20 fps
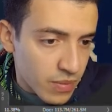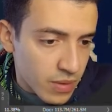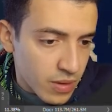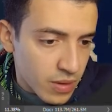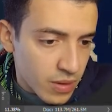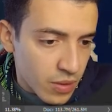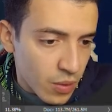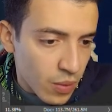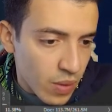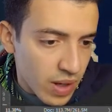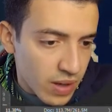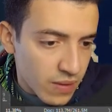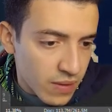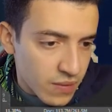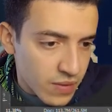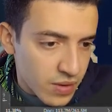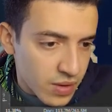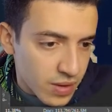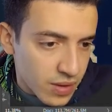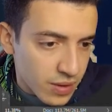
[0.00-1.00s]
the
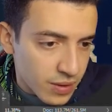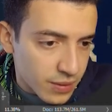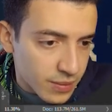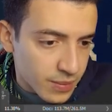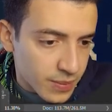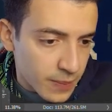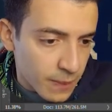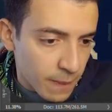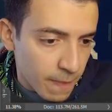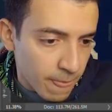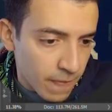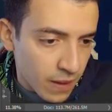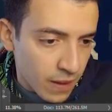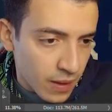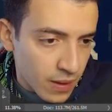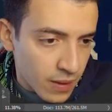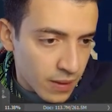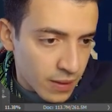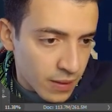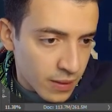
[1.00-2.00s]
waves
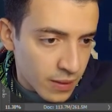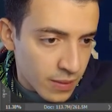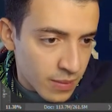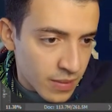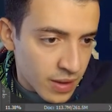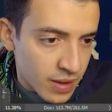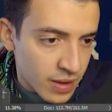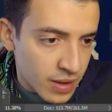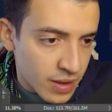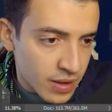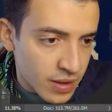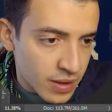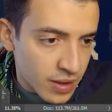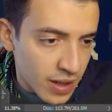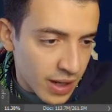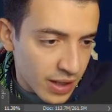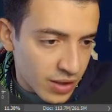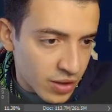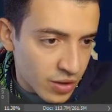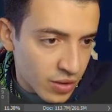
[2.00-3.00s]
that he
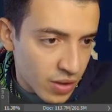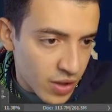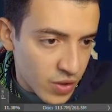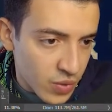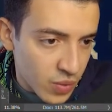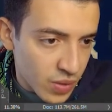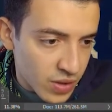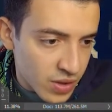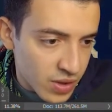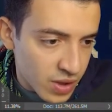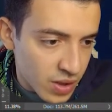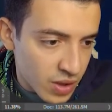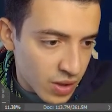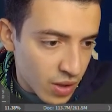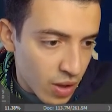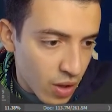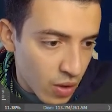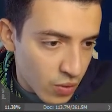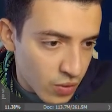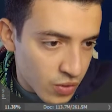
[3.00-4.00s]
actually does once he
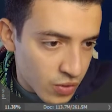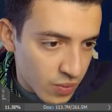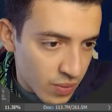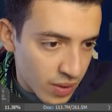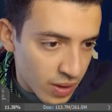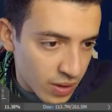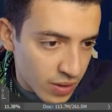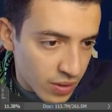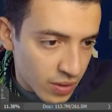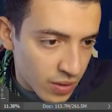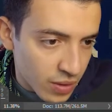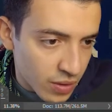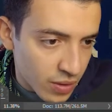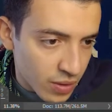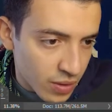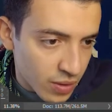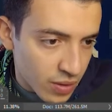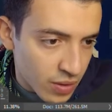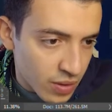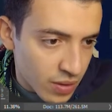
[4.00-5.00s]
goes right
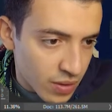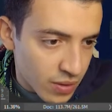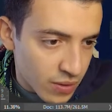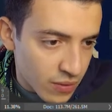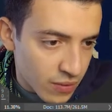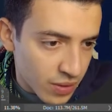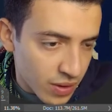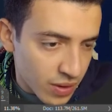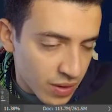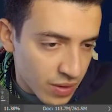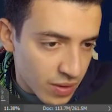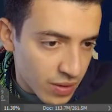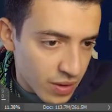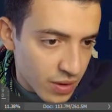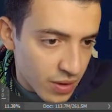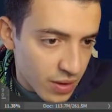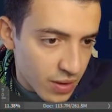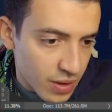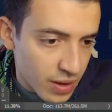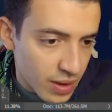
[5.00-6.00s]

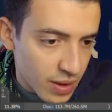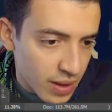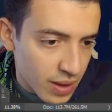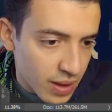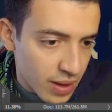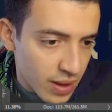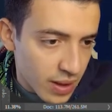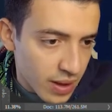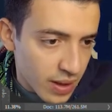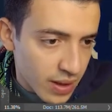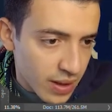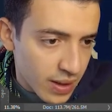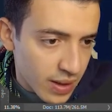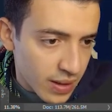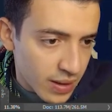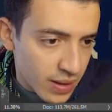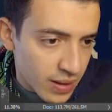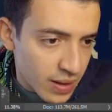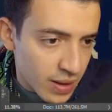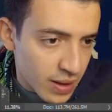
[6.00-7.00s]
there.
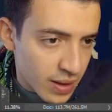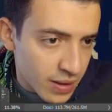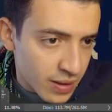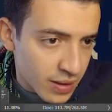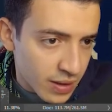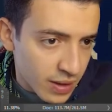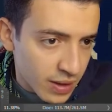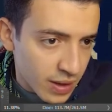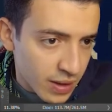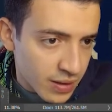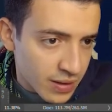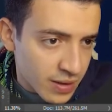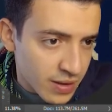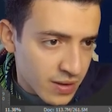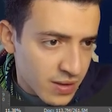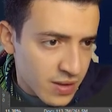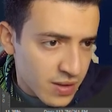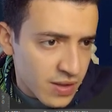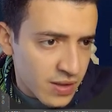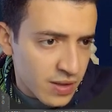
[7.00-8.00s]
And
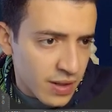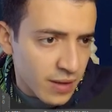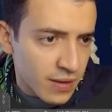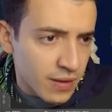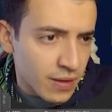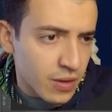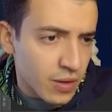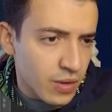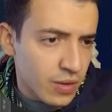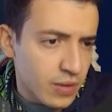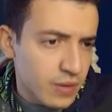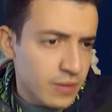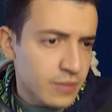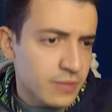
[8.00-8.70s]
this is kind of good.